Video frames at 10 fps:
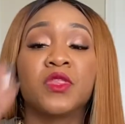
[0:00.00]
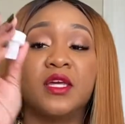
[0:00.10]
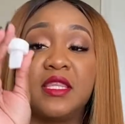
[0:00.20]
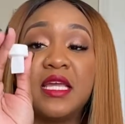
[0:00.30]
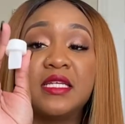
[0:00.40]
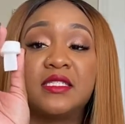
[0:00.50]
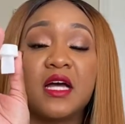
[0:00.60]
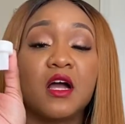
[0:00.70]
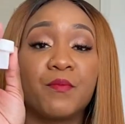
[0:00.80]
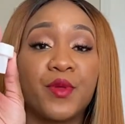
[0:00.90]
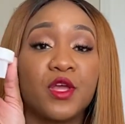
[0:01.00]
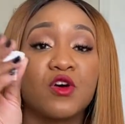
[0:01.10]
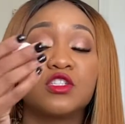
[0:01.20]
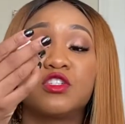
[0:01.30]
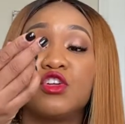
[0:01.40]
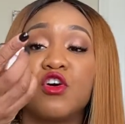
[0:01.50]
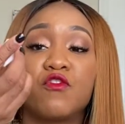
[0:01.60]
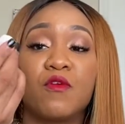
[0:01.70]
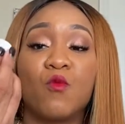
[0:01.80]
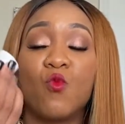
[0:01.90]
These duckbills,
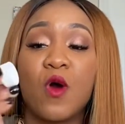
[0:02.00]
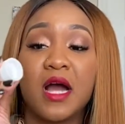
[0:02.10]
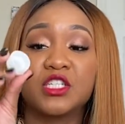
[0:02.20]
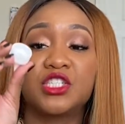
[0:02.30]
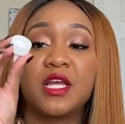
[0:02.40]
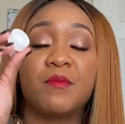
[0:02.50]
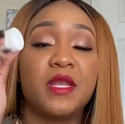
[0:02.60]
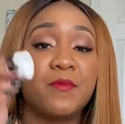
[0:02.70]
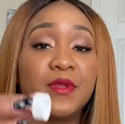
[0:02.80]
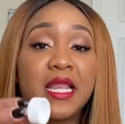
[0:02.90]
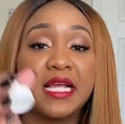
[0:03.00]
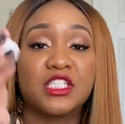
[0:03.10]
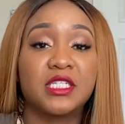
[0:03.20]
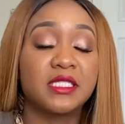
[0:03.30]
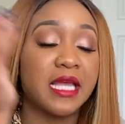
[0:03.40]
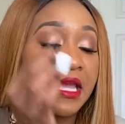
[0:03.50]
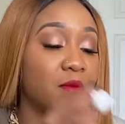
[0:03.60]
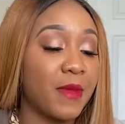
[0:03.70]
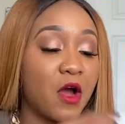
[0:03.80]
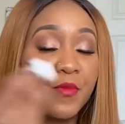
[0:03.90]
from washing, manipulation, taking
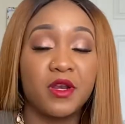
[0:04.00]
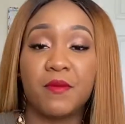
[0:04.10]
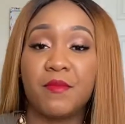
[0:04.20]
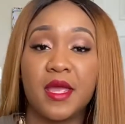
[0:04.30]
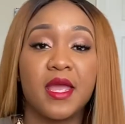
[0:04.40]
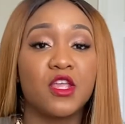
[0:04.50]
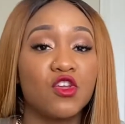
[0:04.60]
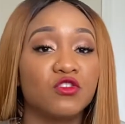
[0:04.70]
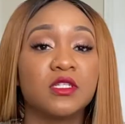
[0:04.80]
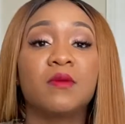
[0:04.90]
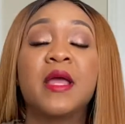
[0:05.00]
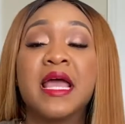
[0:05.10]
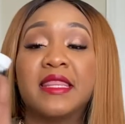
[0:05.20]
them out, putting them in, using them,